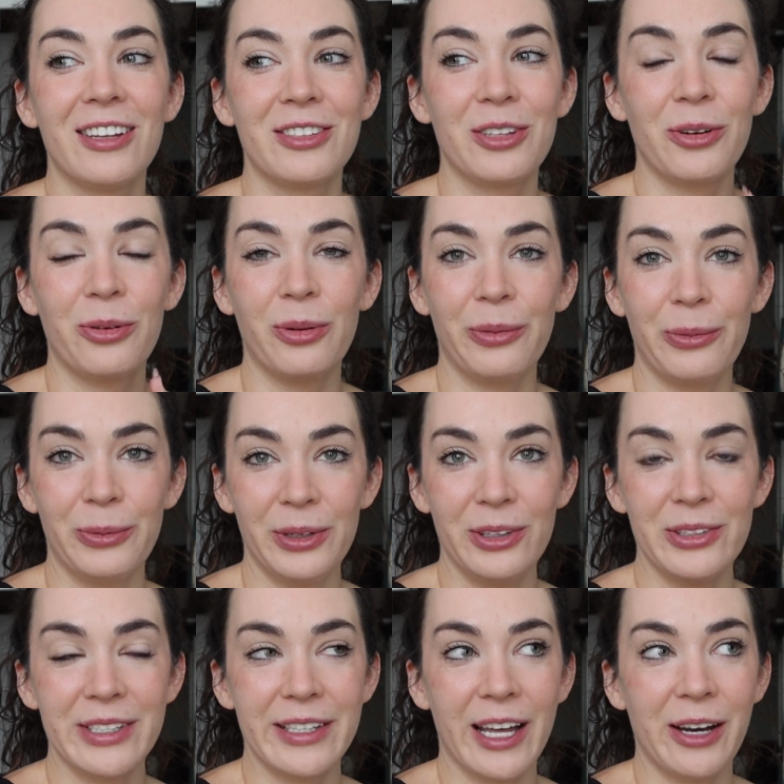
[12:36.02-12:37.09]
So we
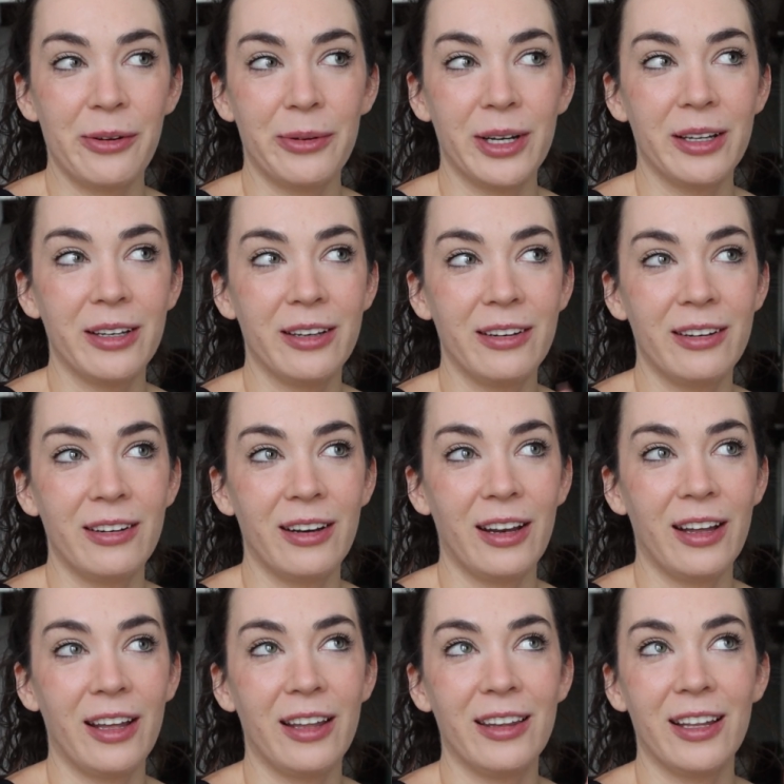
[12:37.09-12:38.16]
used that one,
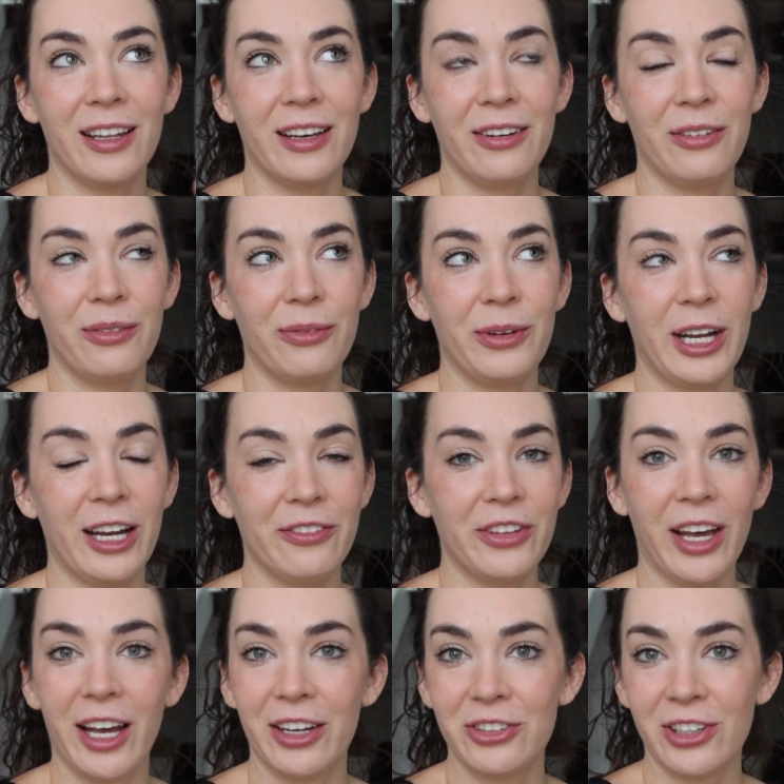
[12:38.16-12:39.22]
and then they have the
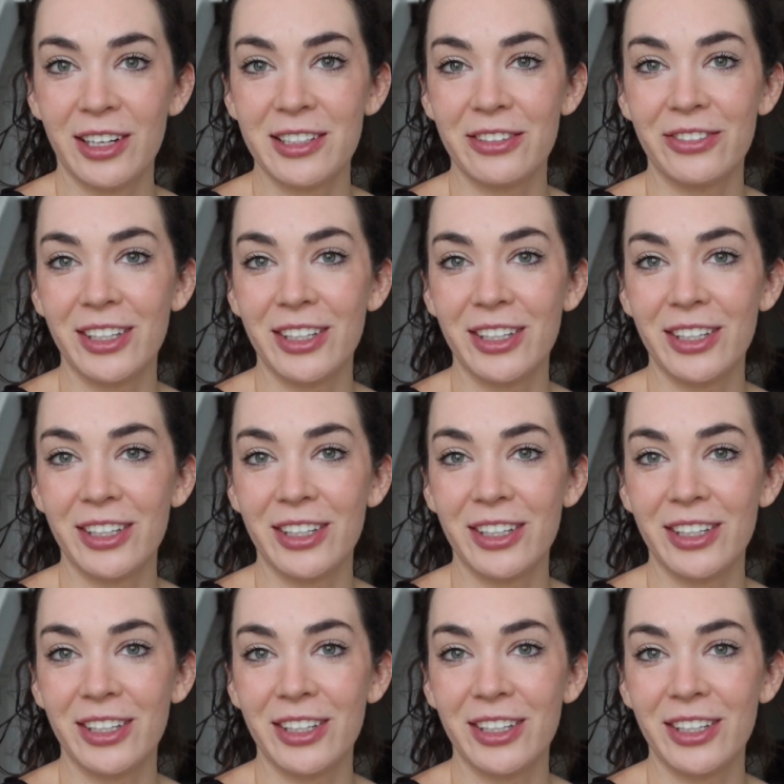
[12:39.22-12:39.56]
address,